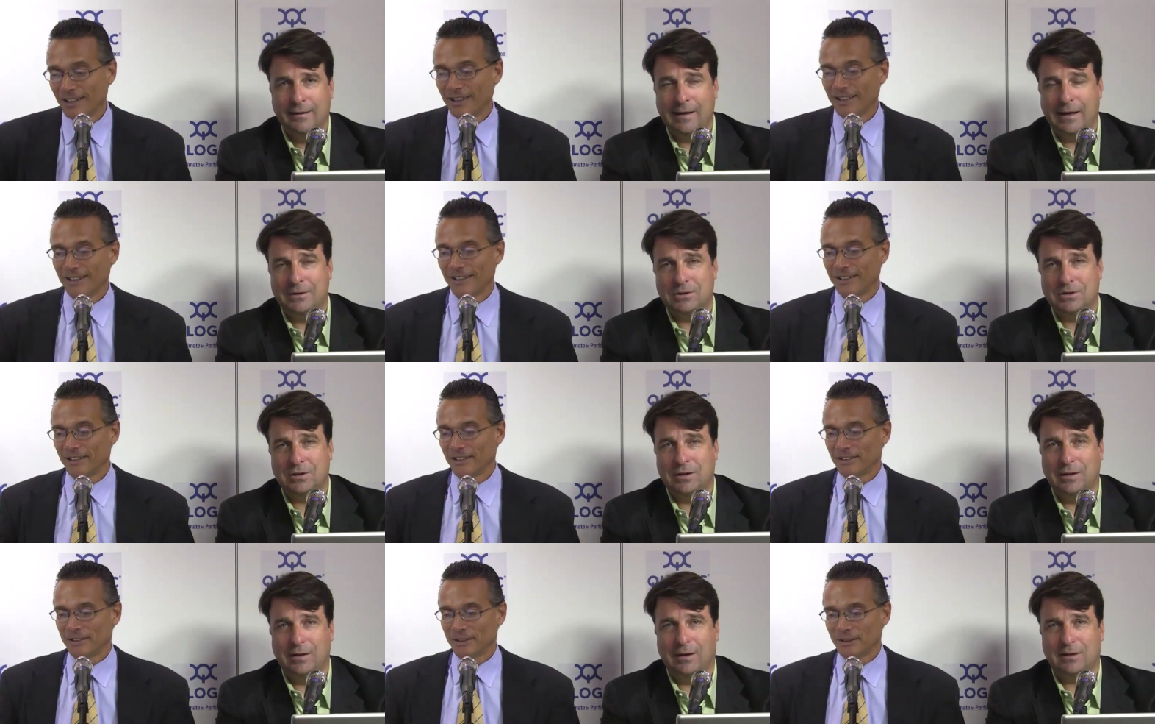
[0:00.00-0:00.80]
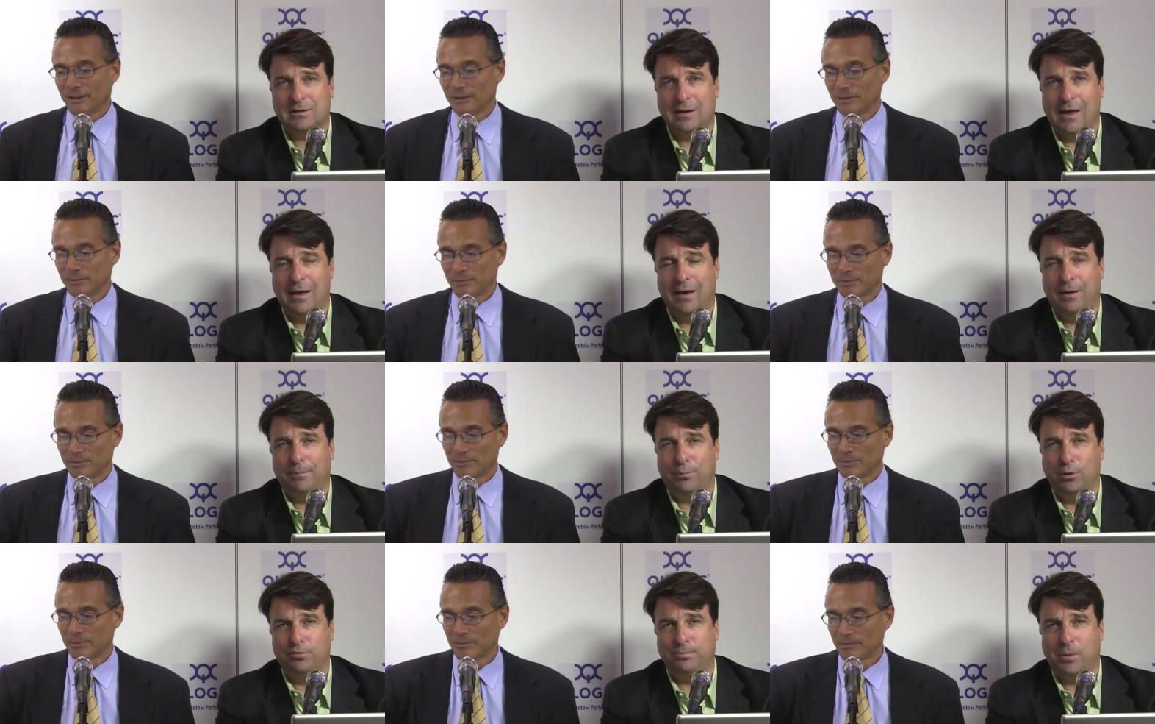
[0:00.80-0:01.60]
Speaker 1: That's just another ex- uh,
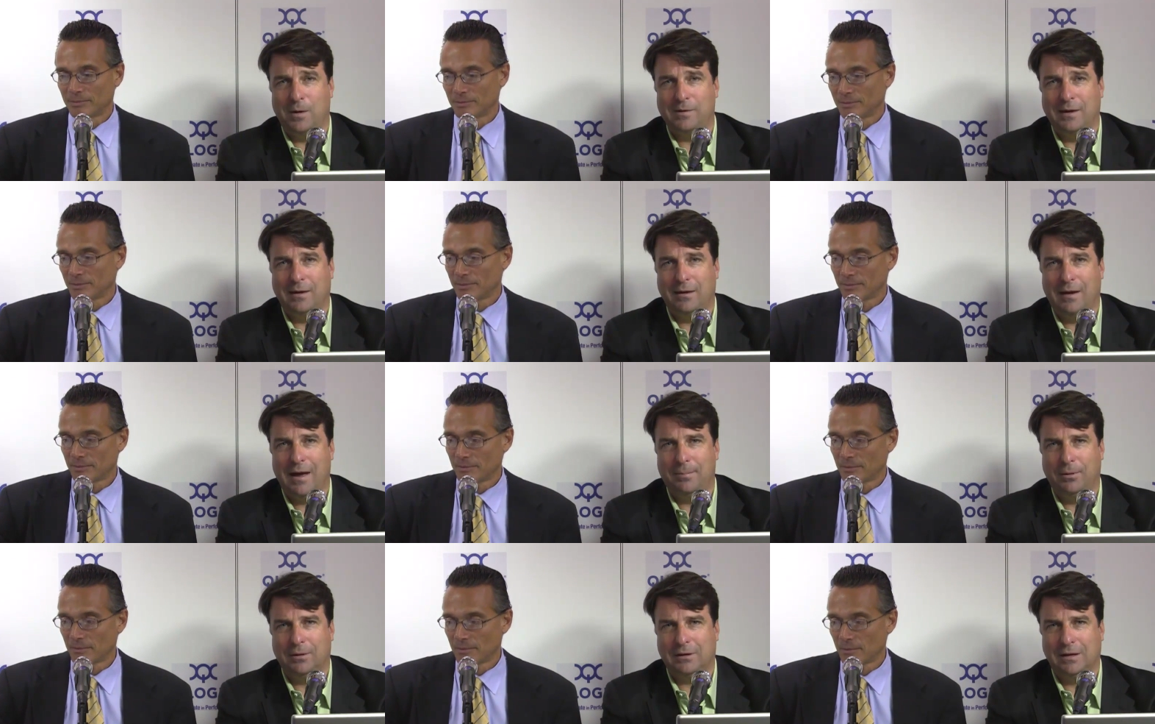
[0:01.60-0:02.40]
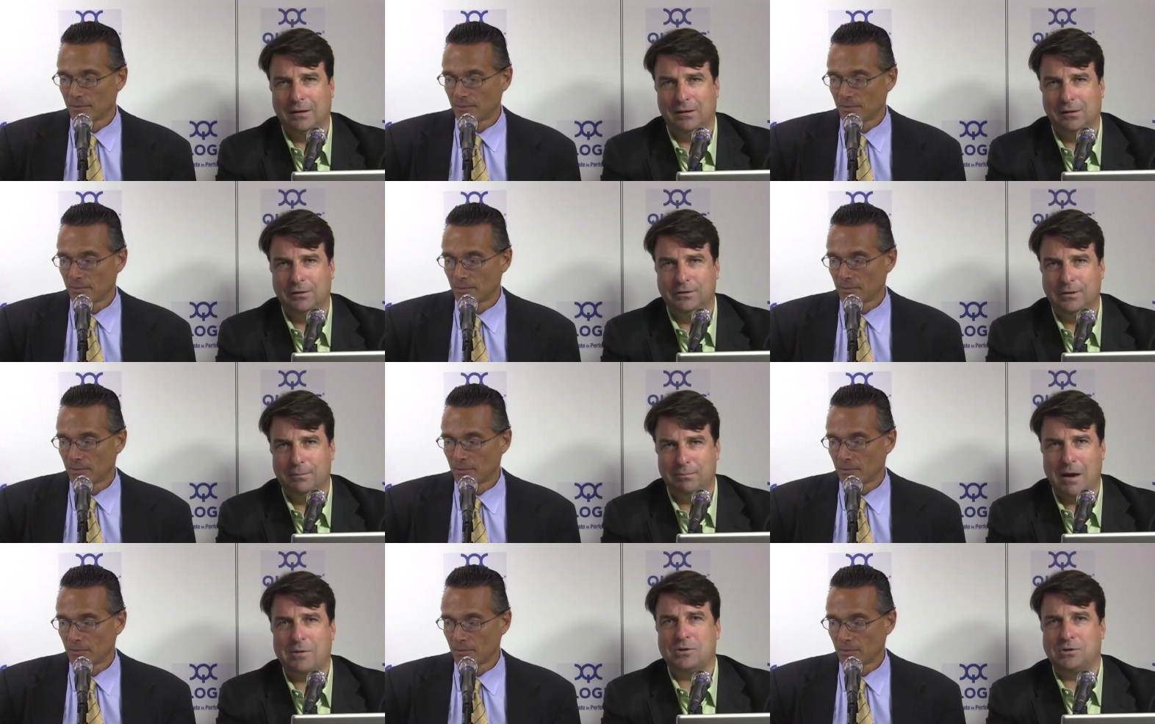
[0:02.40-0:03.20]
proof point that Apple killed
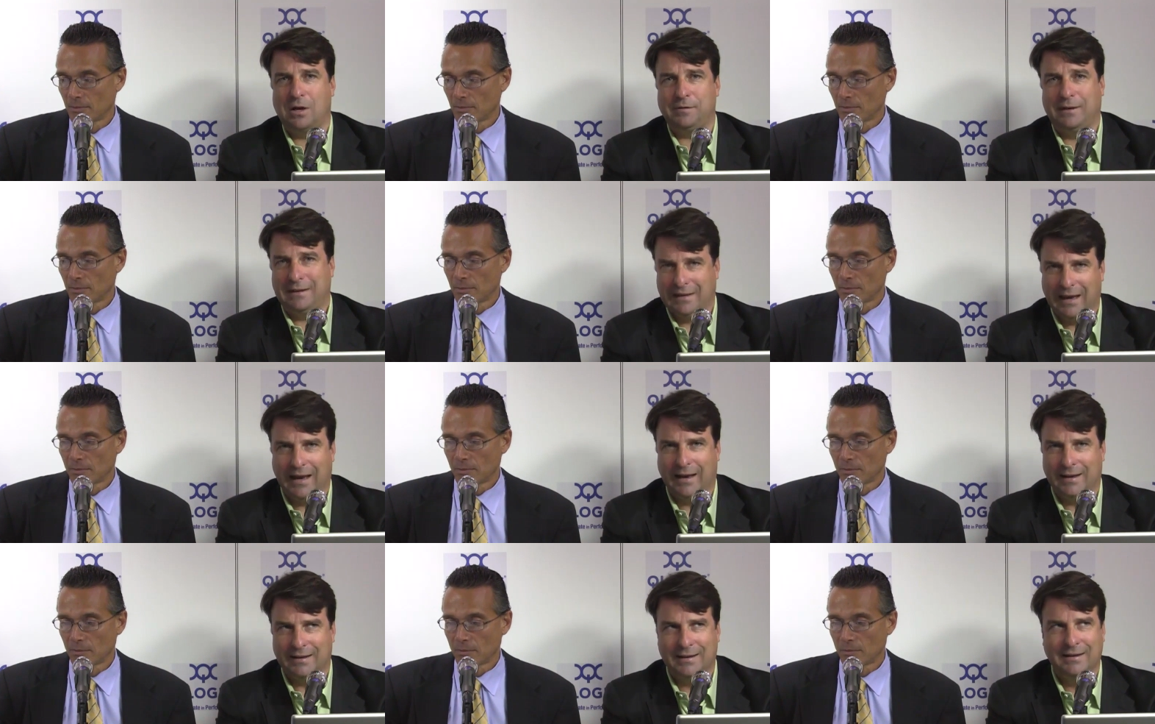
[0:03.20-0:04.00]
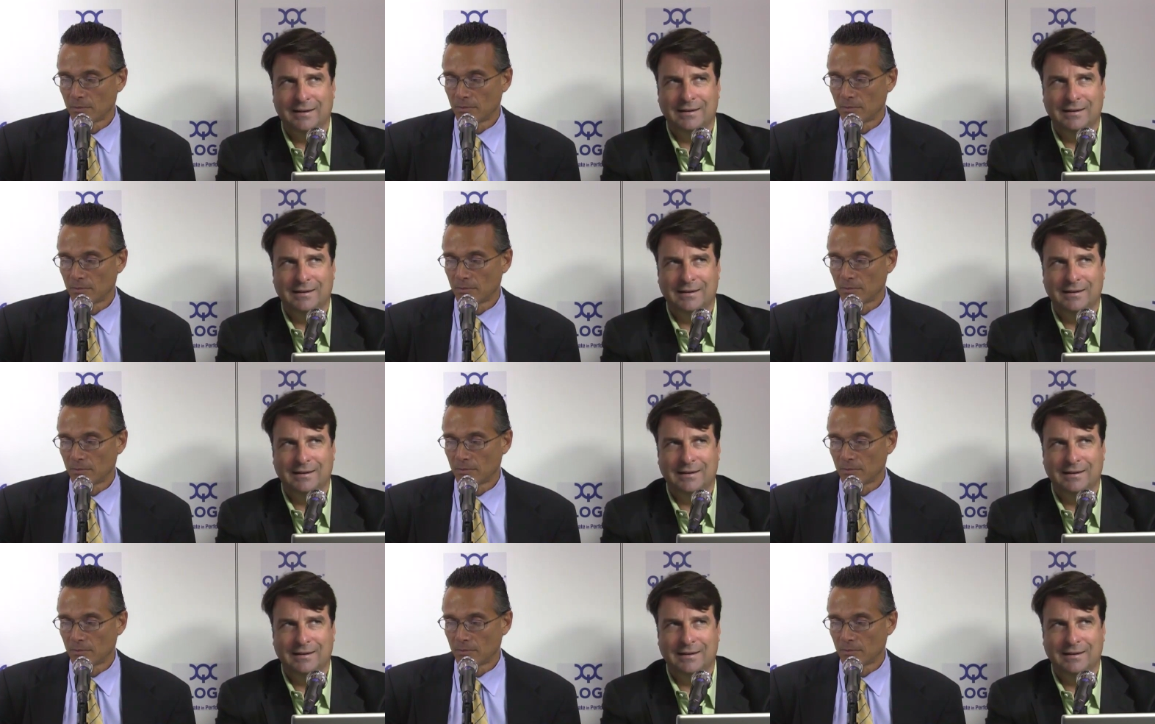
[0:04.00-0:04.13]
Microsoft again.